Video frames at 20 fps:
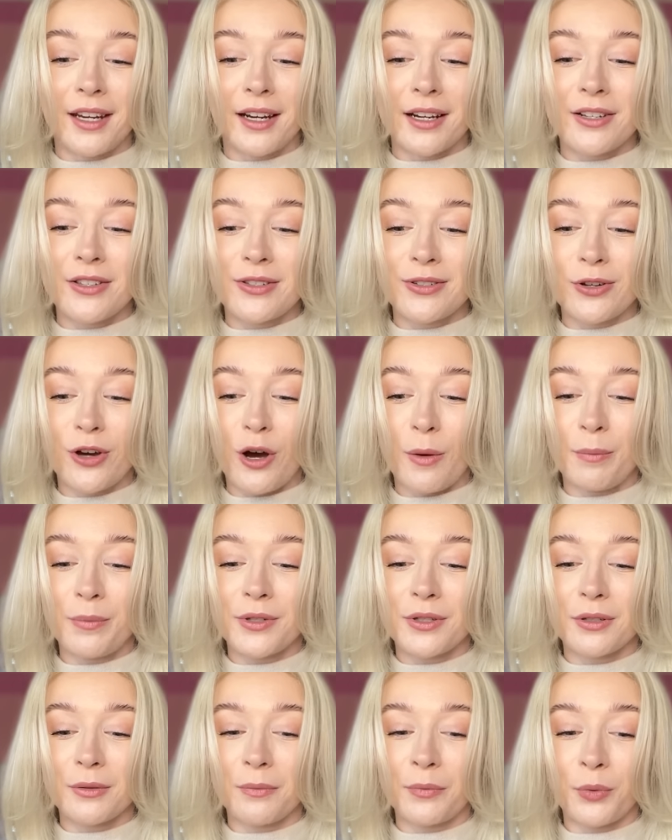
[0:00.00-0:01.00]
I
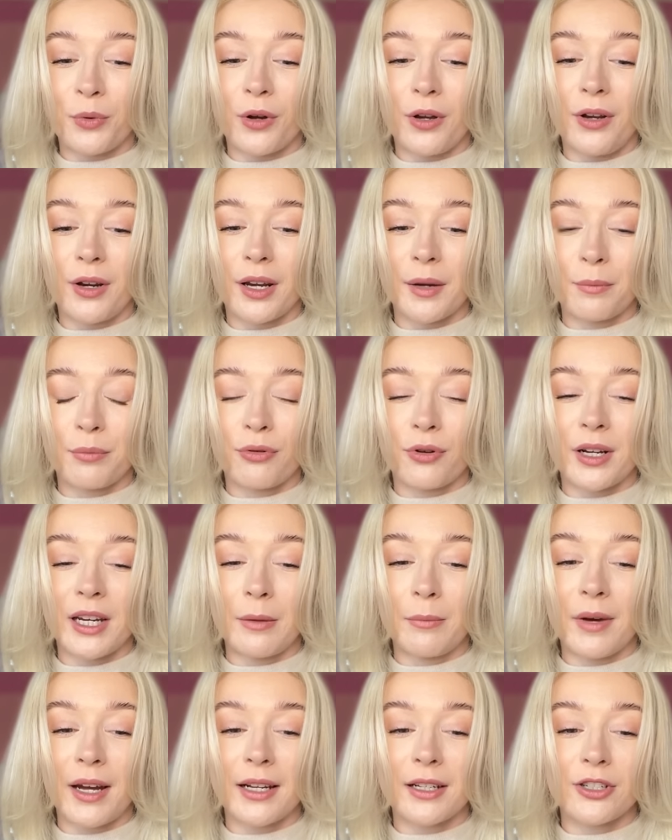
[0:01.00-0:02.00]
stopped work pretty
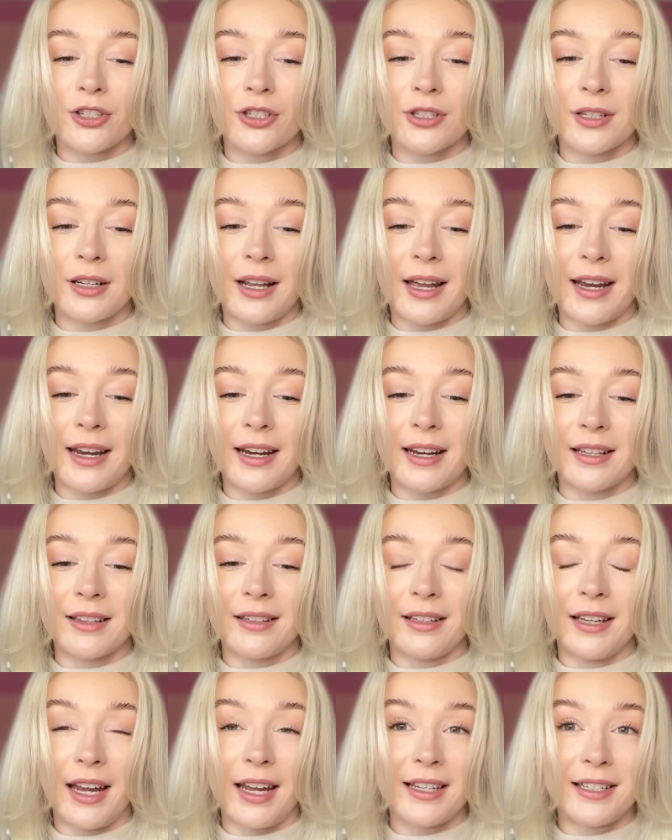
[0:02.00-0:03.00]
much like
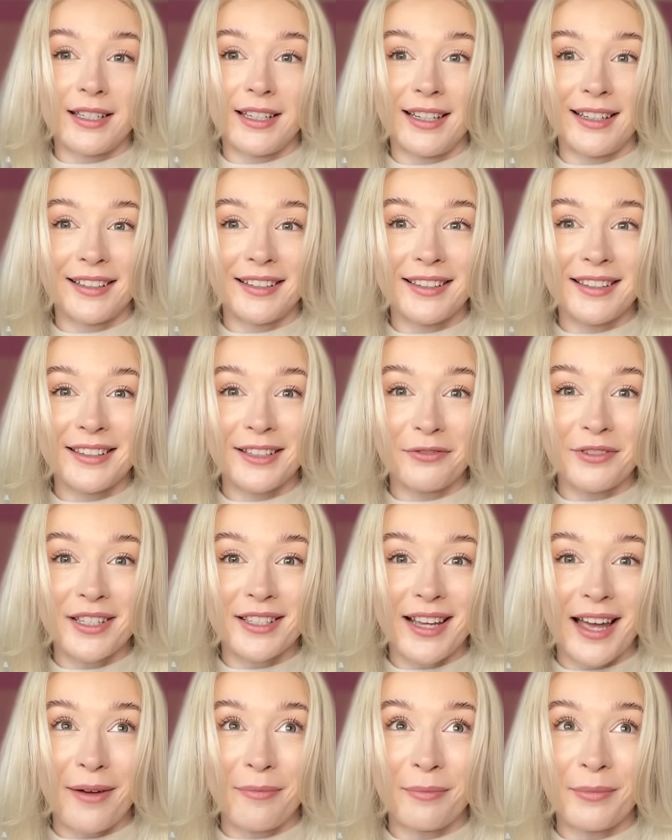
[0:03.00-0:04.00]
the 18th of
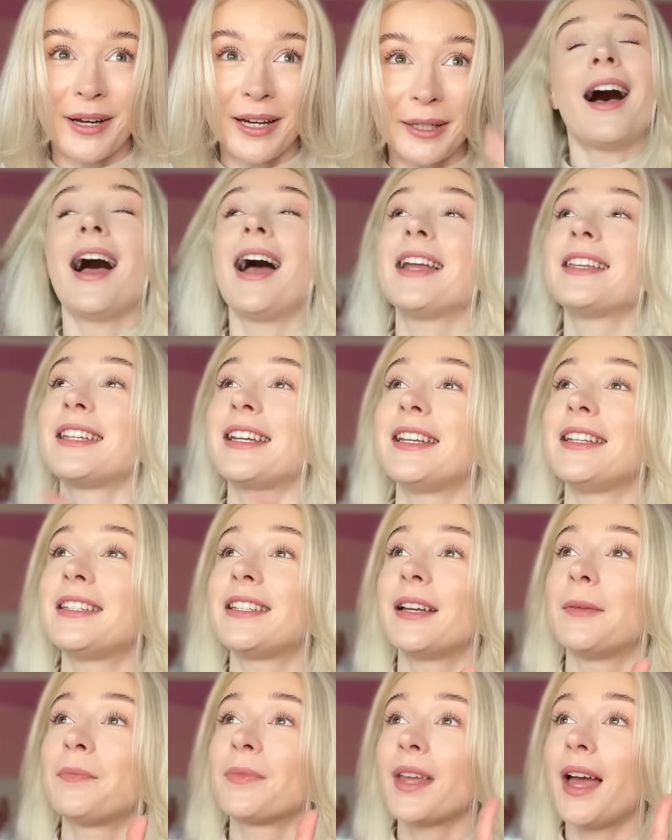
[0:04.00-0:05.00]
December. I
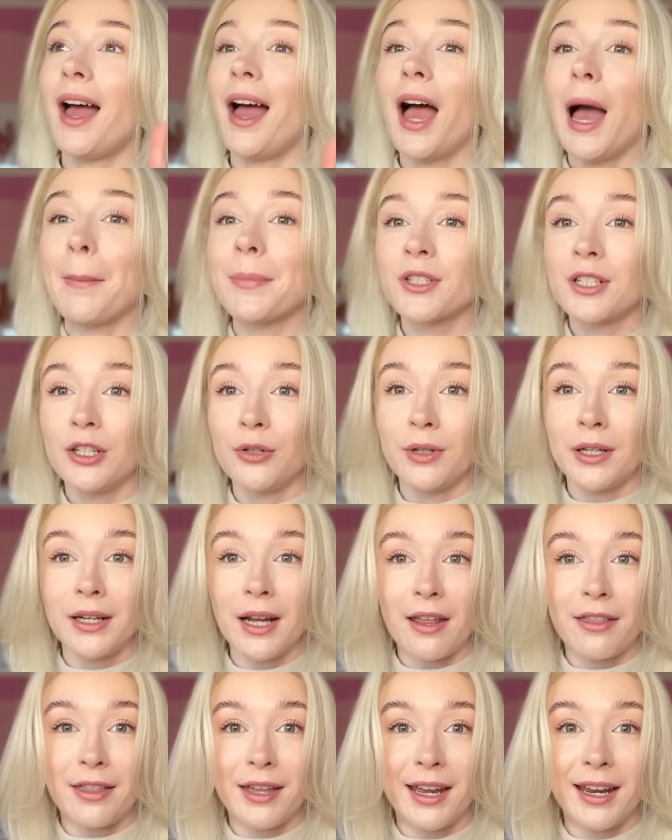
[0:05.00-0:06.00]
did absolutely
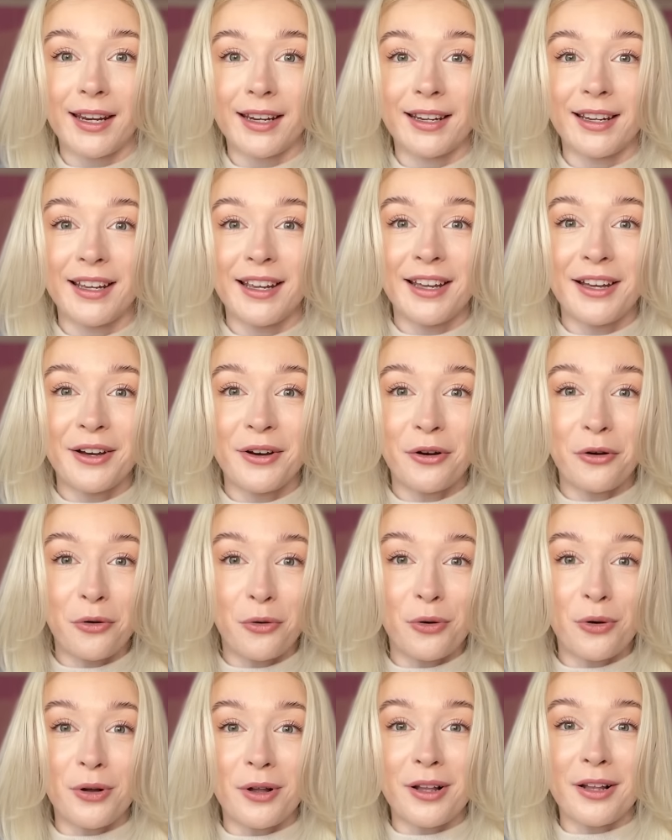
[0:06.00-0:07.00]
nothing
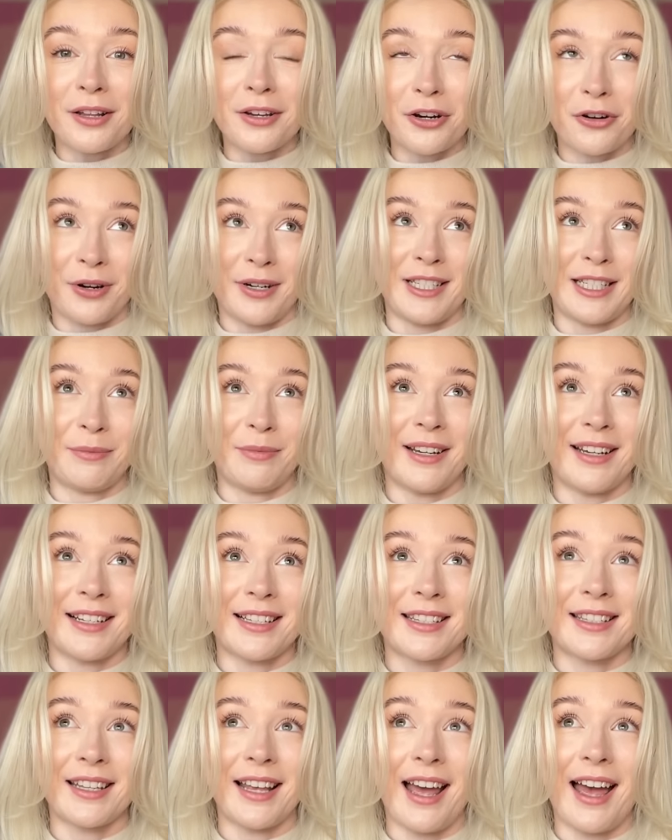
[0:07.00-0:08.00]
all
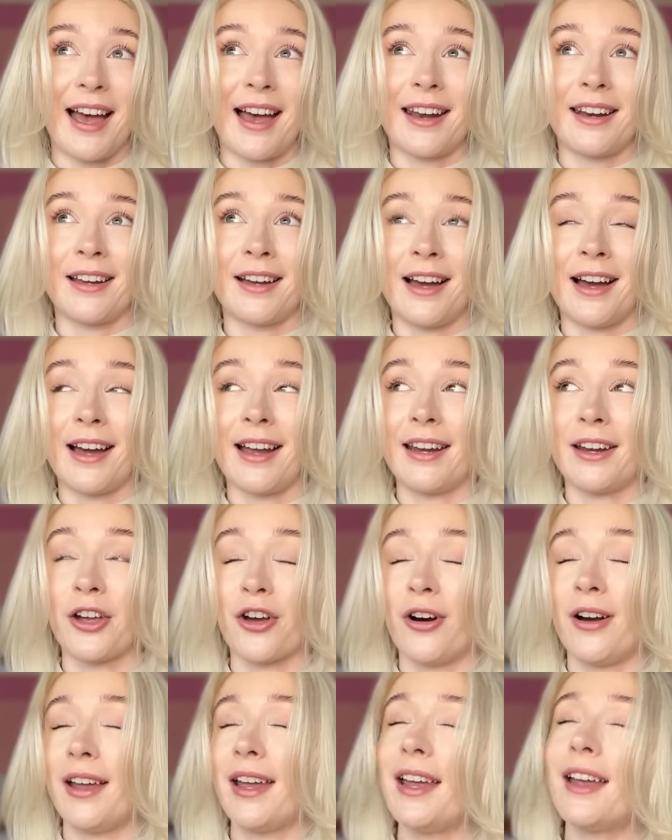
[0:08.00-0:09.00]
Christmas and I
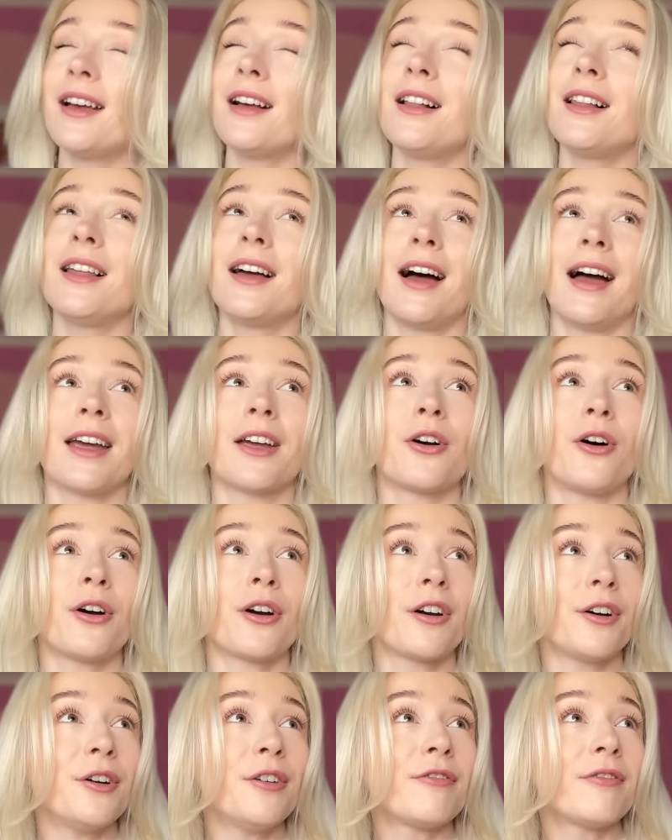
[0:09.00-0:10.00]
got ill, I got
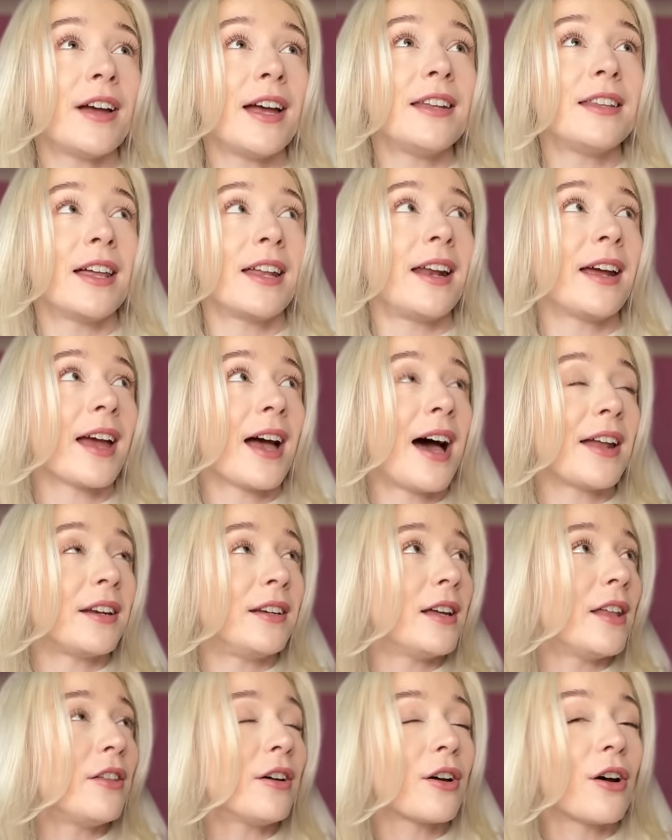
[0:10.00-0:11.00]
COVID, then I had
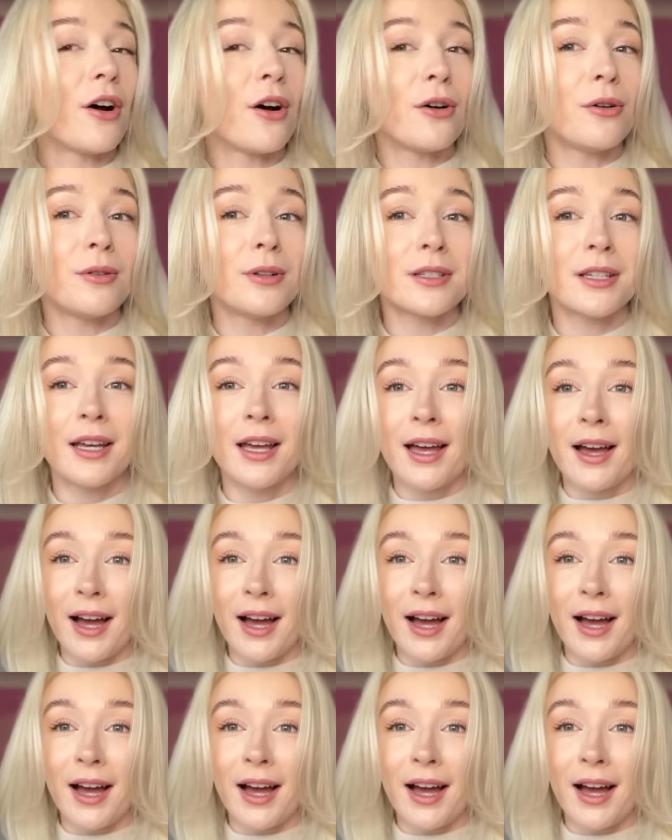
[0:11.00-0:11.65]
another cold.